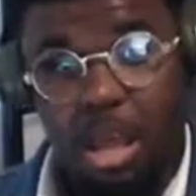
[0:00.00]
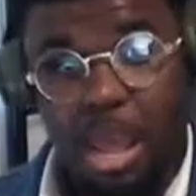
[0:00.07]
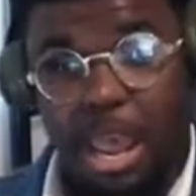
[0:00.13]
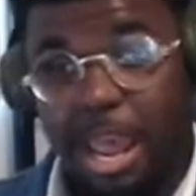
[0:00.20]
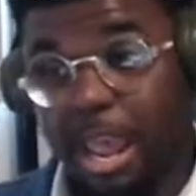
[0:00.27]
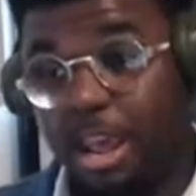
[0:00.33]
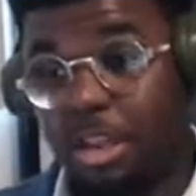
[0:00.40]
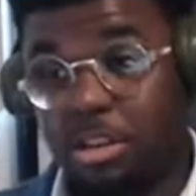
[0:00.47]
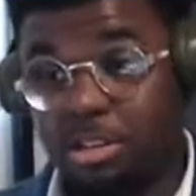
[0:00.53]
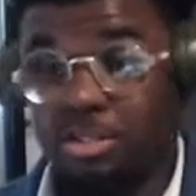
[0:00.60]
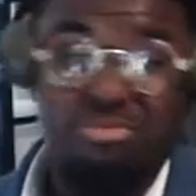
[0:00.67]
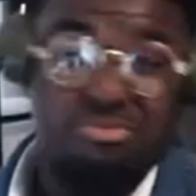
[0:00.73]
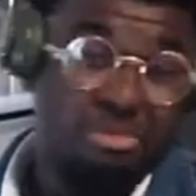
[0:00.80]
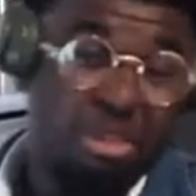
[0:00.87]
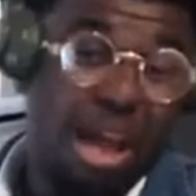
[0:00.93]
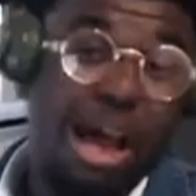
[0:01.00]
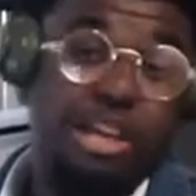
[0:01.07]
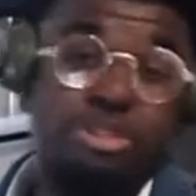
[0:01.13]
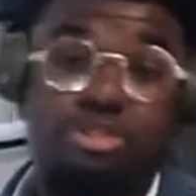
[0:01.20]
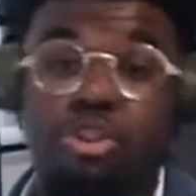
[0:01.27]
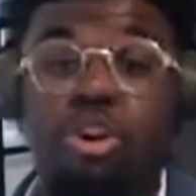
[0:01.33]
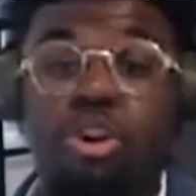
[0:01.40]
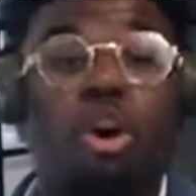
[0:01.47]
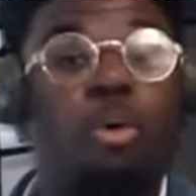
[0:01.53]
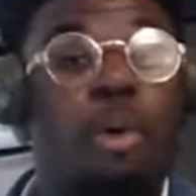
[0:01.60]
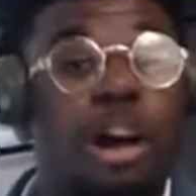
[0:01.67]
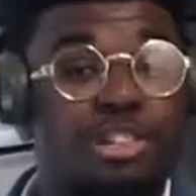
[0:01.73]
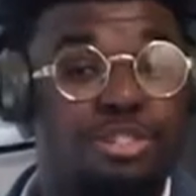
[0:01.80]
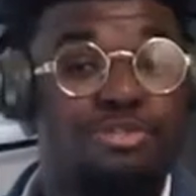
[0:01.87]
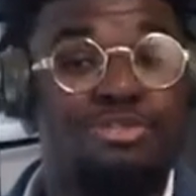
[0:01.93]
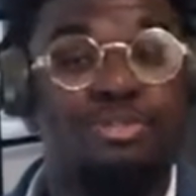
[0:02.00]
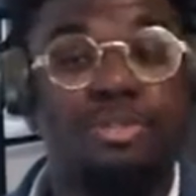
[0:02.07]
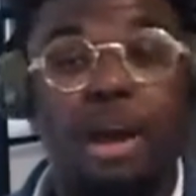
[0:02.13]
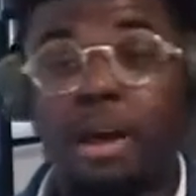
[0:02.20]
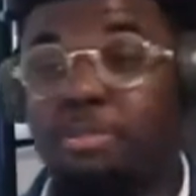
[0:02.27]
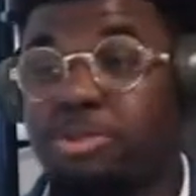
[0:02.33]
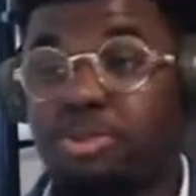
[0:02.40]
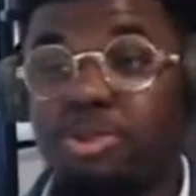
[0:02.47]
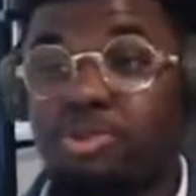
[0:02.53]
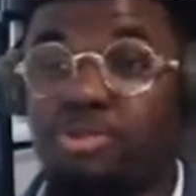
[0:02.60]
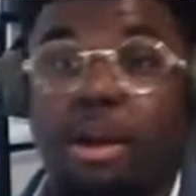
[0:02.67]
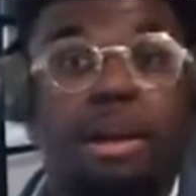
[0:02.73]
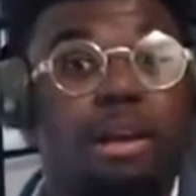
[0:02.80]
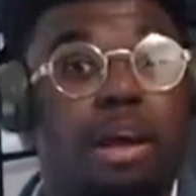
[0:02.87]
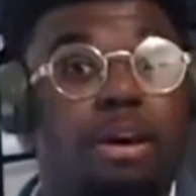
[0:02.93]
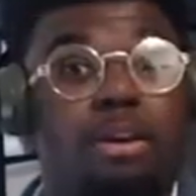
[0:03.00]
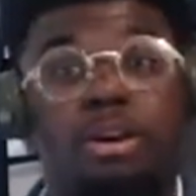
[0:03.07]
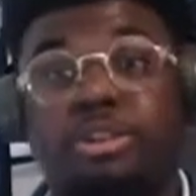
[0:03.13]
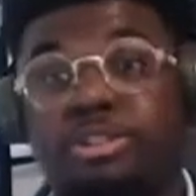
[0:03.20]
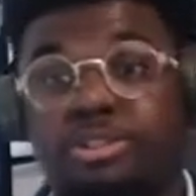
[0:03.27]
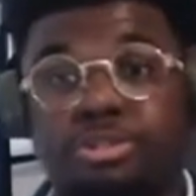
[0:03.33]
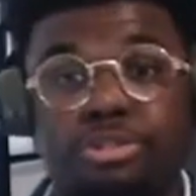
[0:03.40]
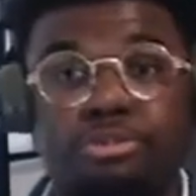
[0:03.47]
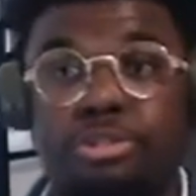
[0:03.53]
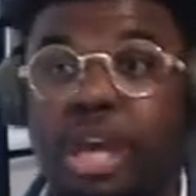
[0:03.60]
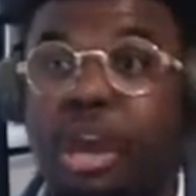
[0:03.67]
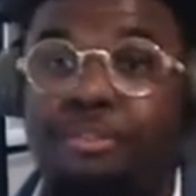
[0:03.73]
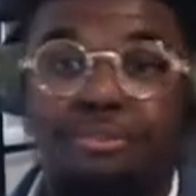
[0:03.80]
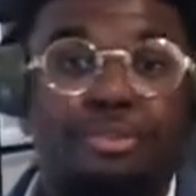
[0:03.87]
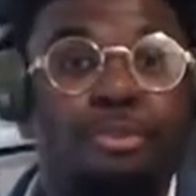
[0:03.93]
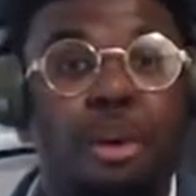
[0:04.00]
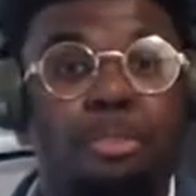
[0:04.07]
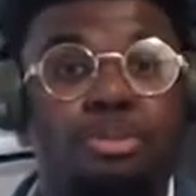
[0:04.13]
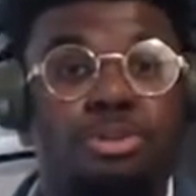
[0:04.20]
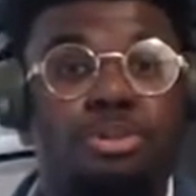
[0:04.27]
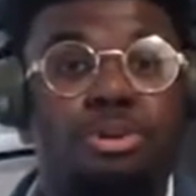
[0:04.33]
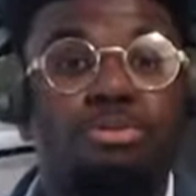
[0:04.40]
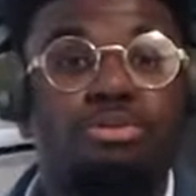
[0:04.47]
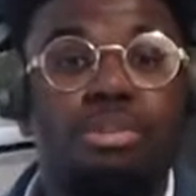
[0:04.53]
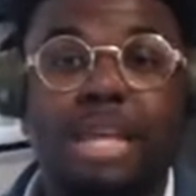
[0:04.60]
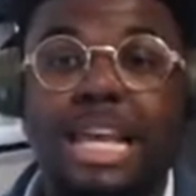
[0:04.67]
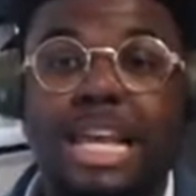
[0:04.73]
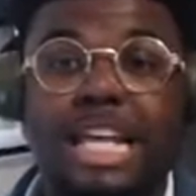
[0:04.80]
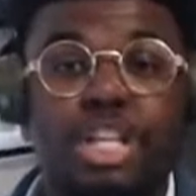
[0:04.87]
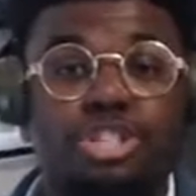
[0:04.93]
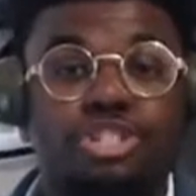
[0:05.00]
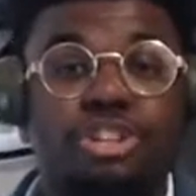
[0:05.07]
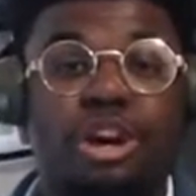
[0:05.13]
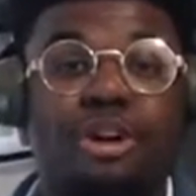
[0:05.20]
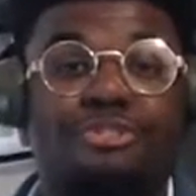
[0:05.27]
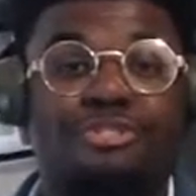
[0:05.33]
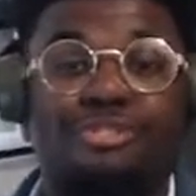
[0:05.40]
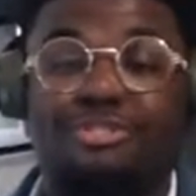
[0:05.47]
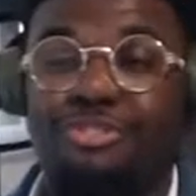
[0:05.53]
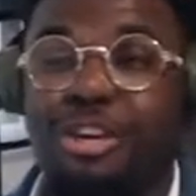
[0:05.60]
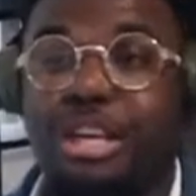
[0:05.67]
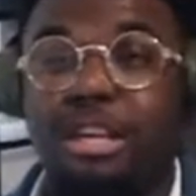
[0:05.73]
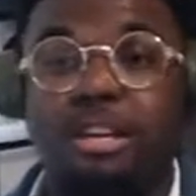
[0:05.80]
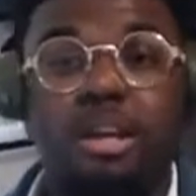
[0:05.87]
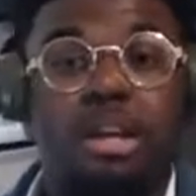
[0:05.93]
And you guys, you can go watch the full episodes right now on YouTube. They have full episodes, English dub for free.